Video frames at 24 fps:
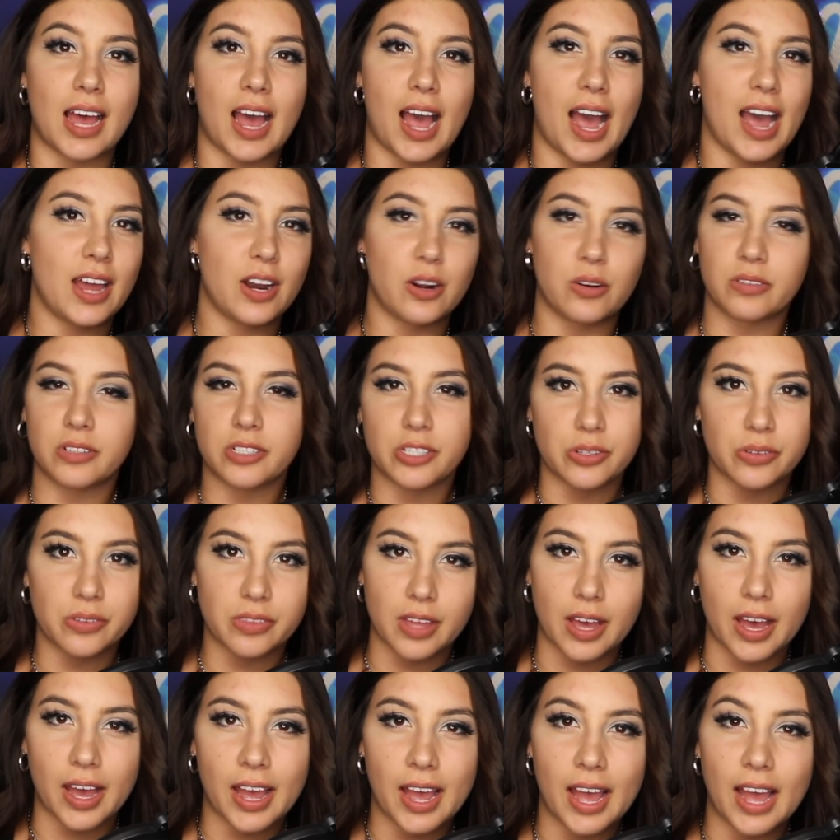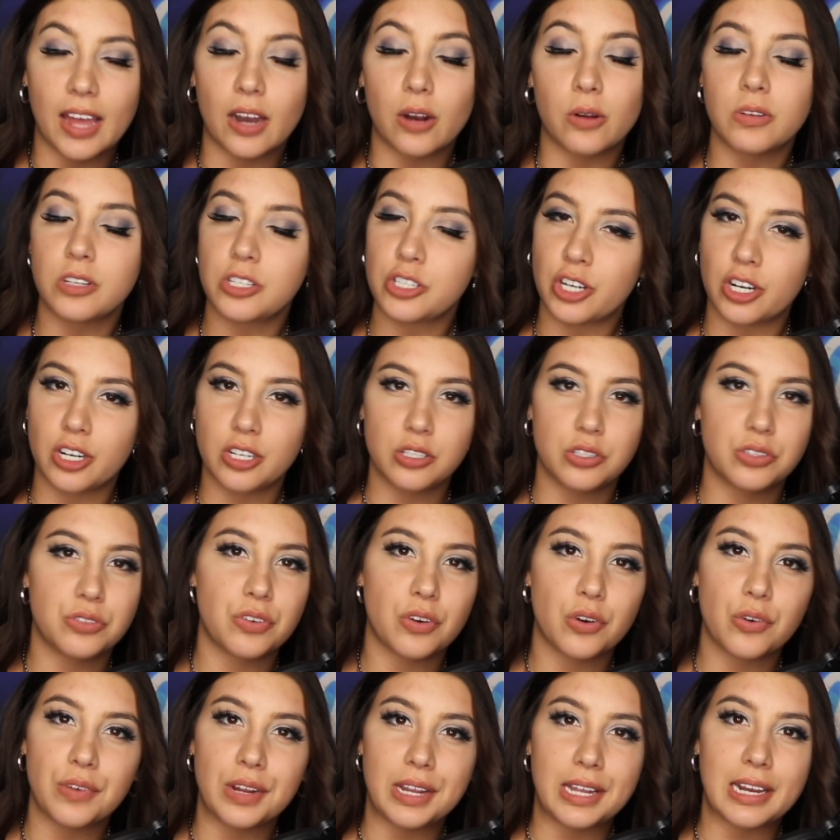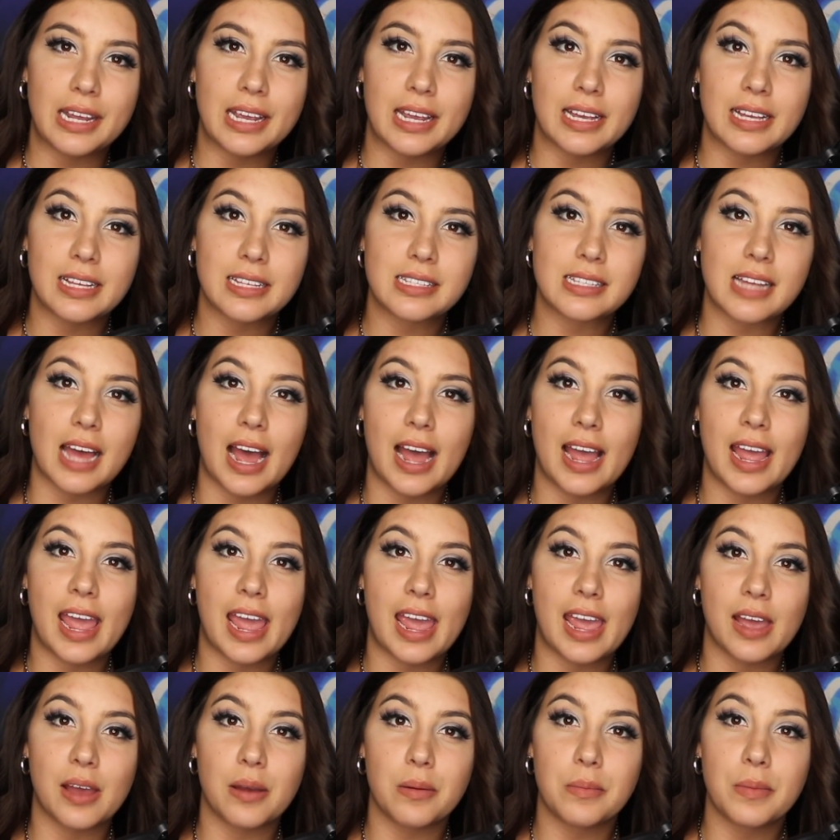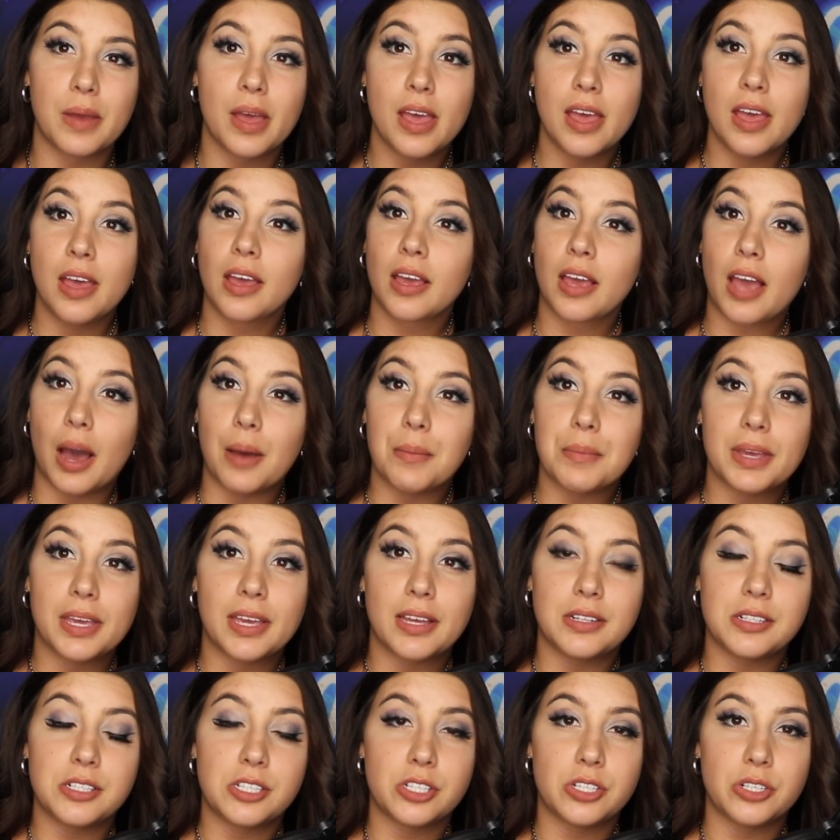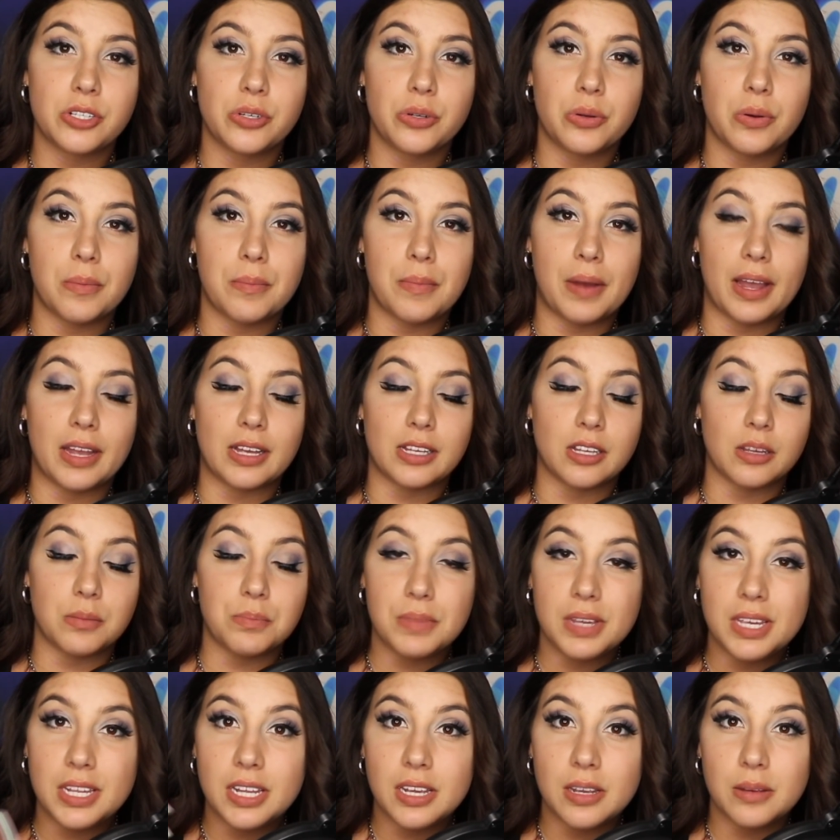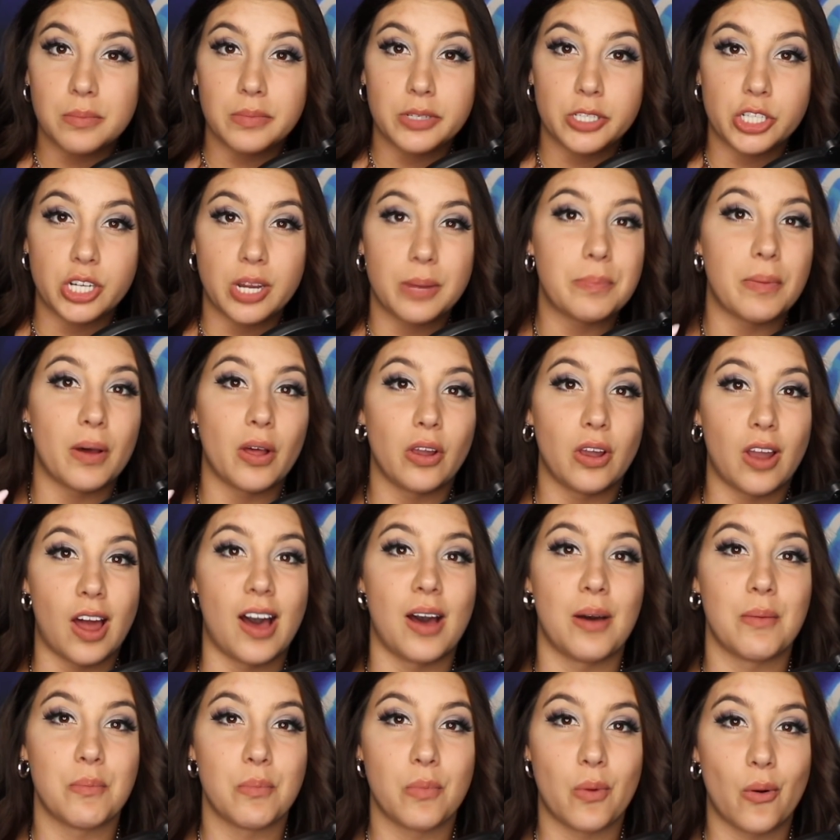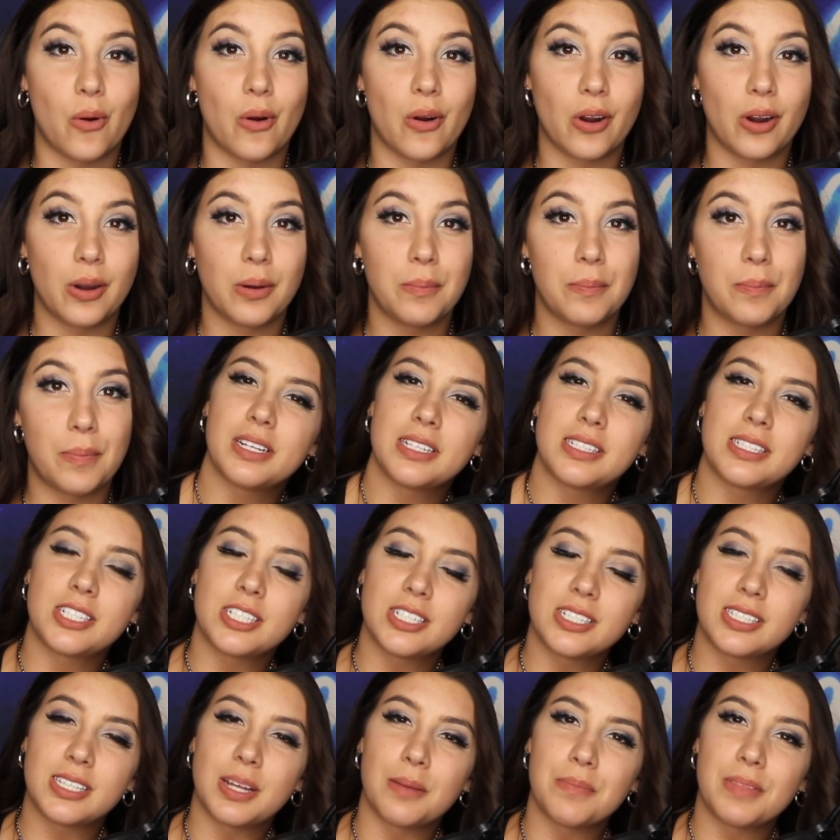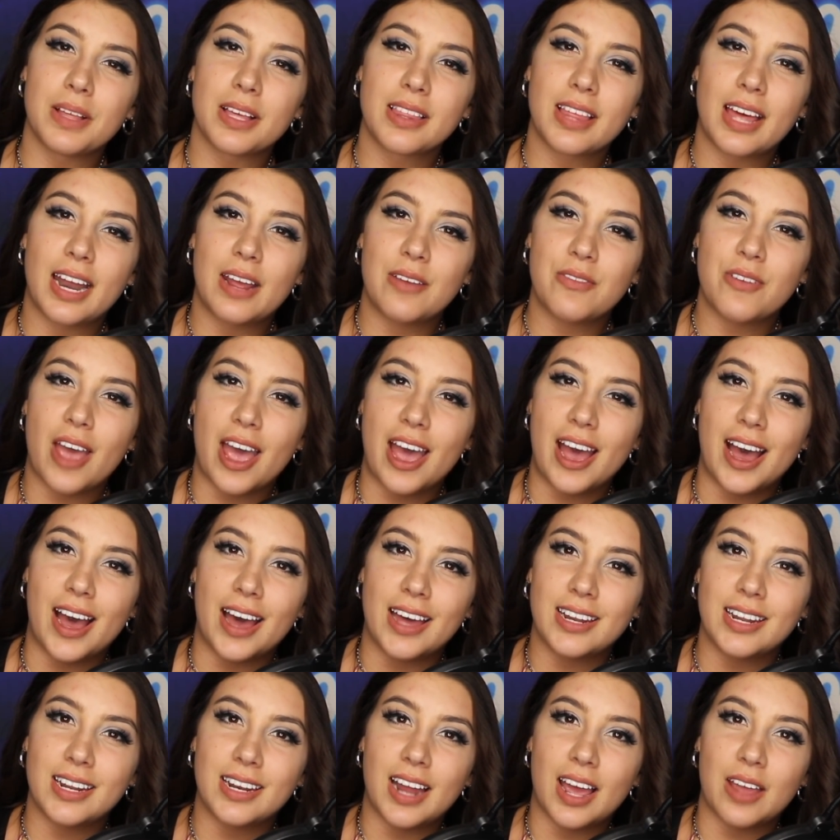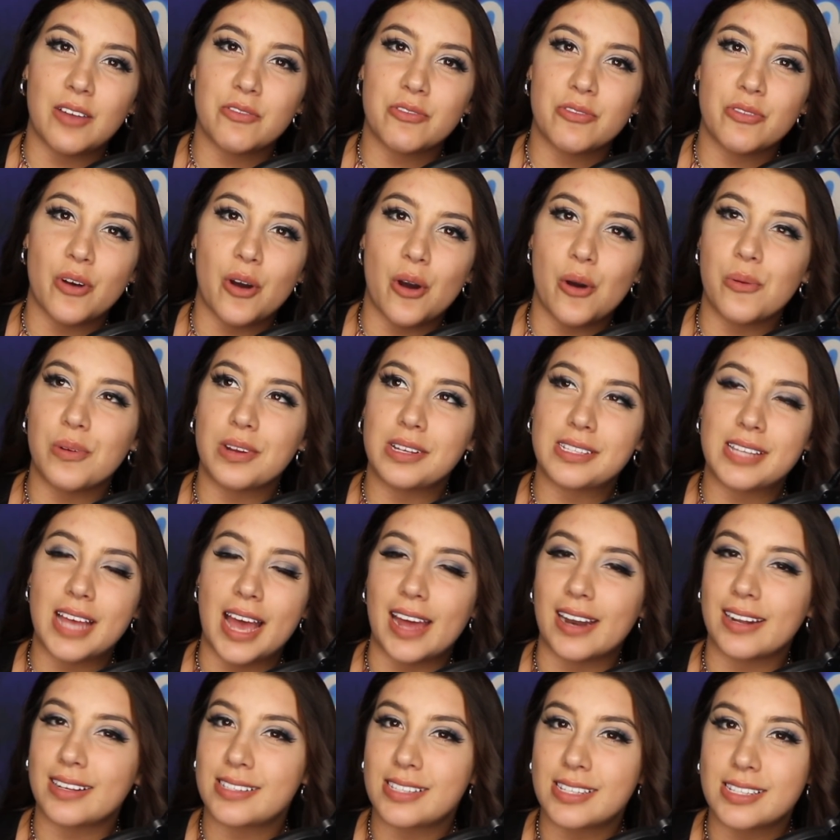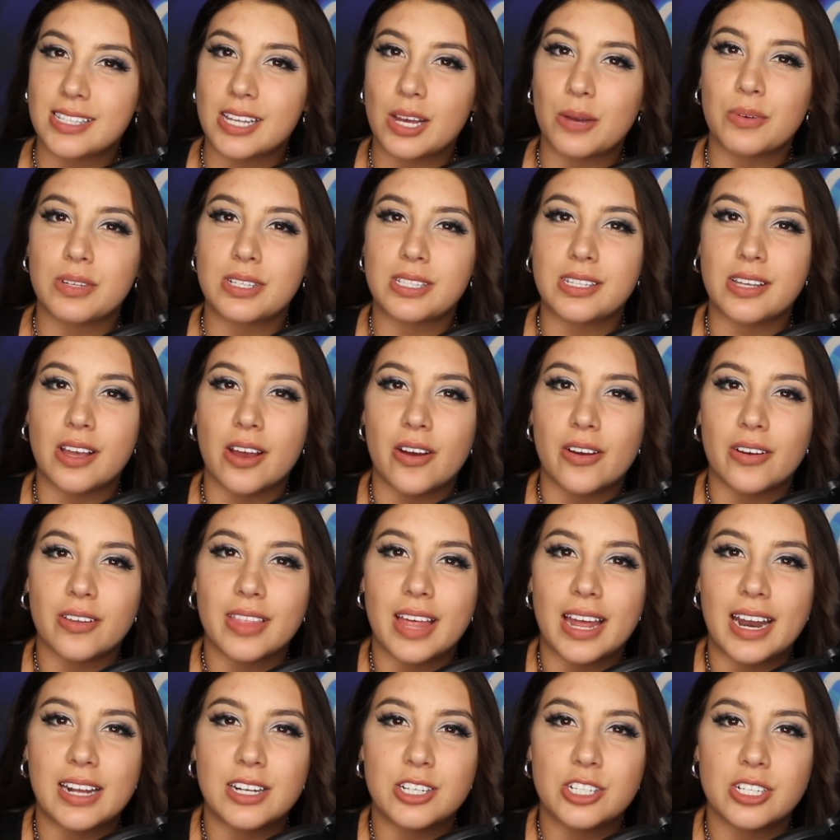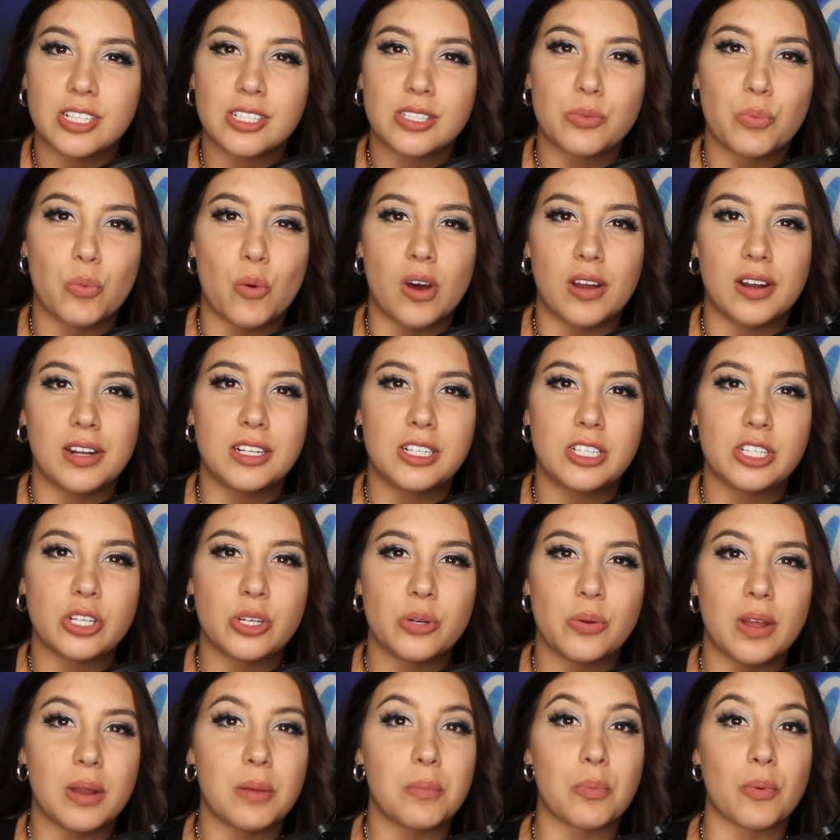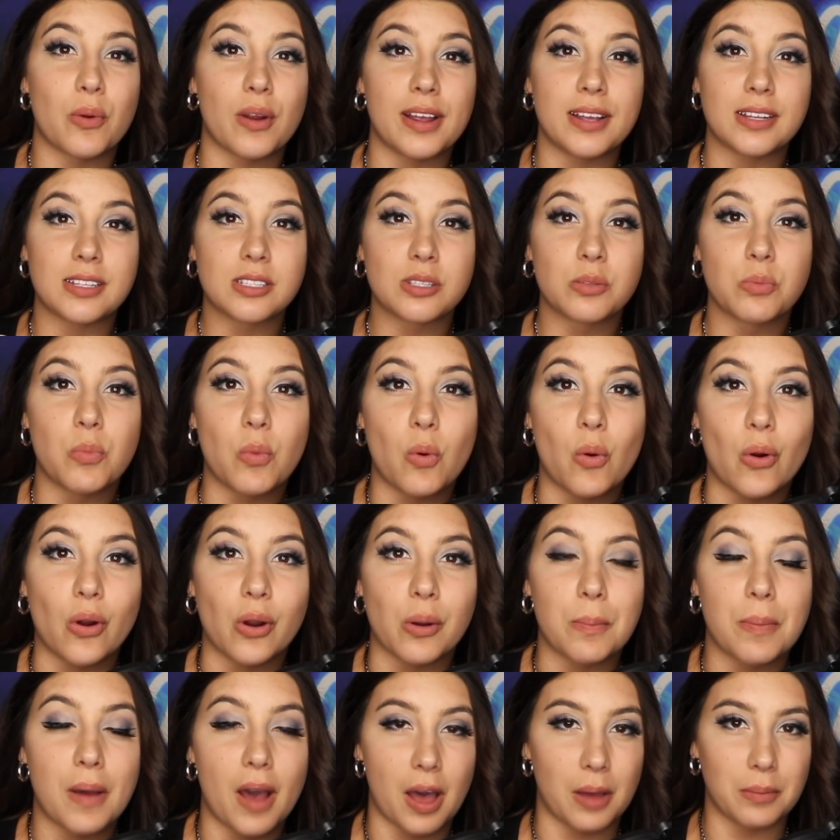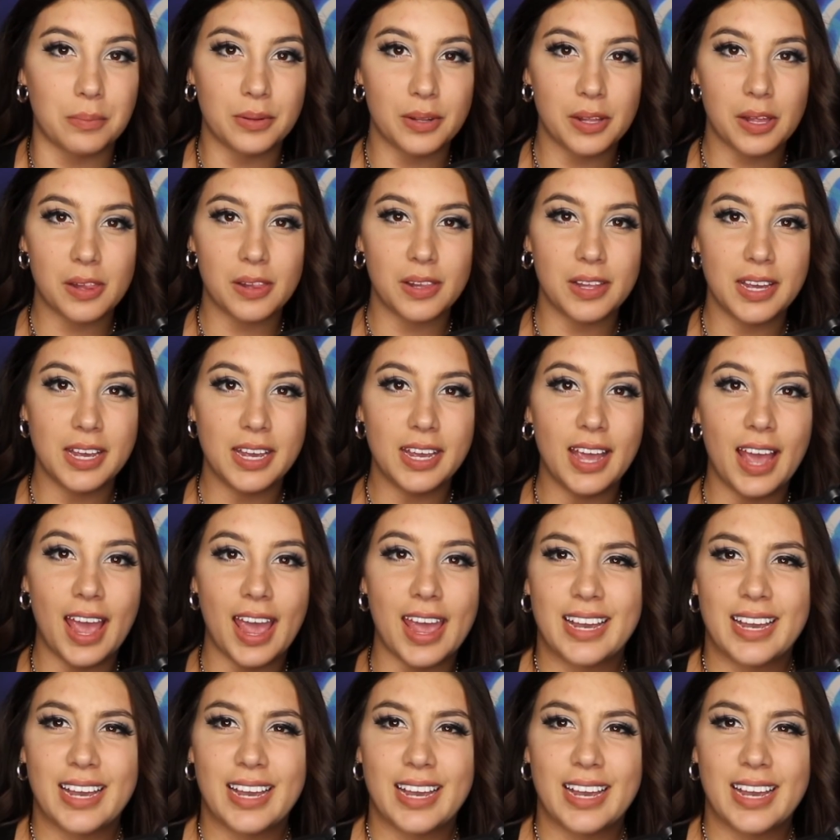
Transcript: I don't do that. I don't charge for readings. I am coming into my mediumship a lot more, but it's just something that I've had and I've always had it since I was young that I just wanted to embrace more publicly.